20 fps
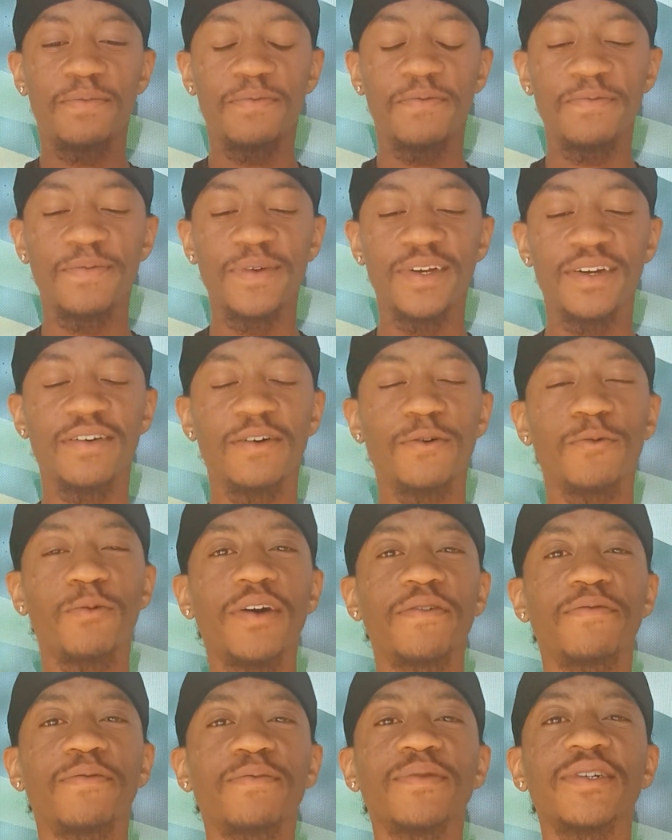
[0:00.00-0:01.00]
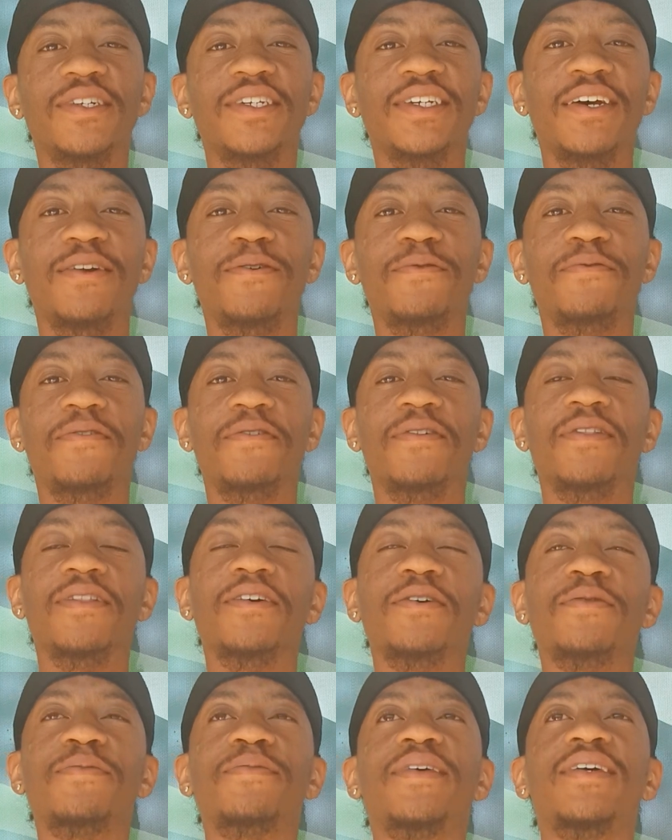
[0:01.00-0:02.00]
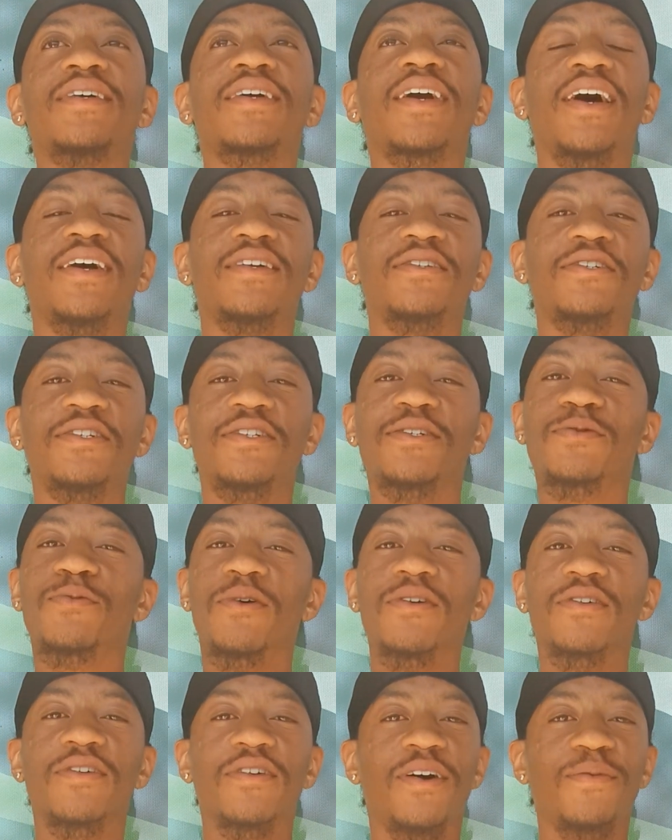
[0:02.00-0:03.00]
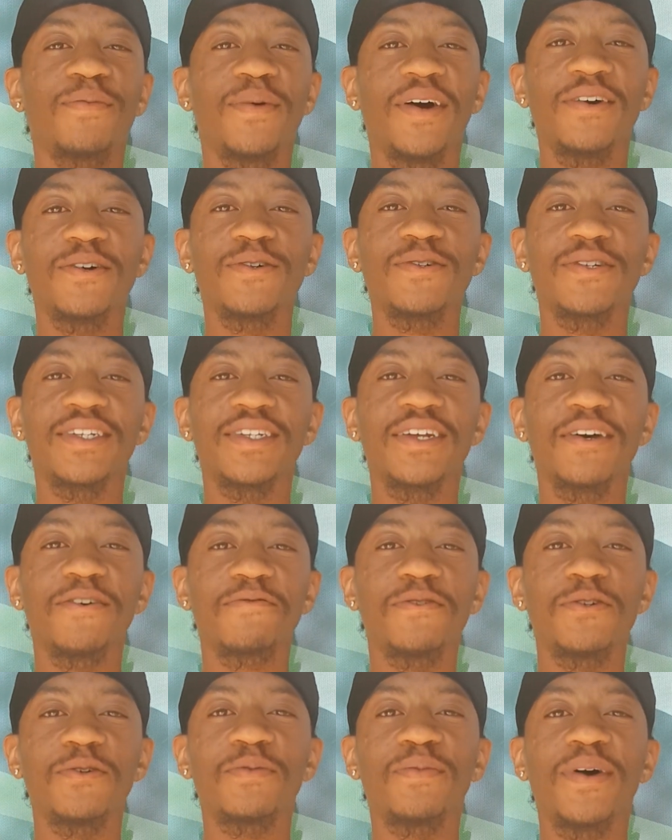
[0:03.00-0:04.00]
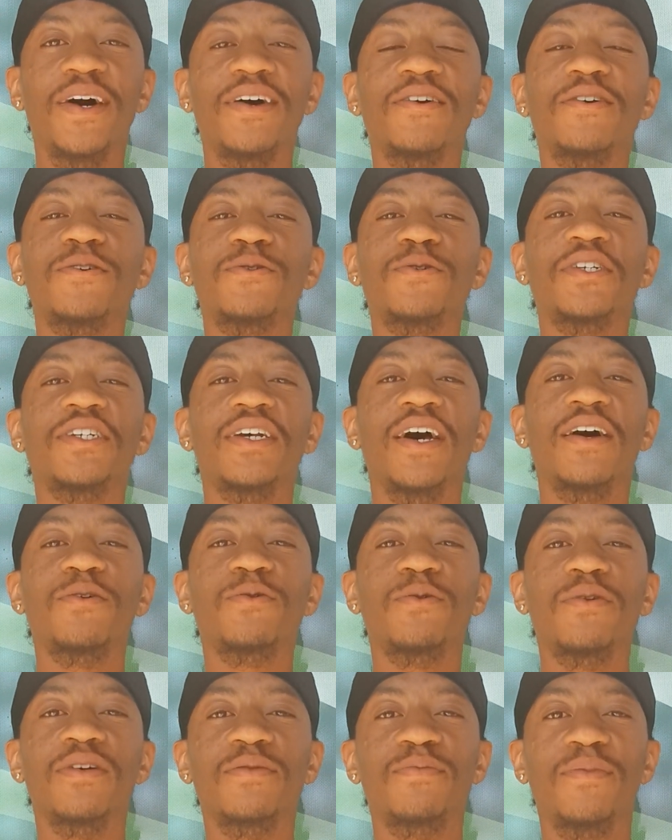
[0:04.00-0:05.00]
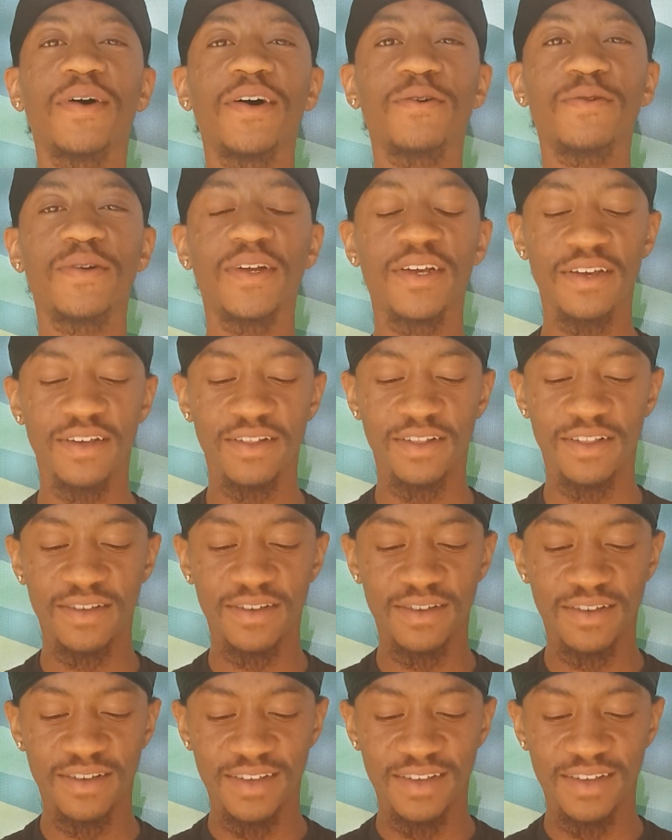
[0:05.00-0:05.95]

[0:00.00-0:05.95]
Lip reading: Been away from the channel for a little bit, kind of just working on my own self, doing my own shadow work, my own healing.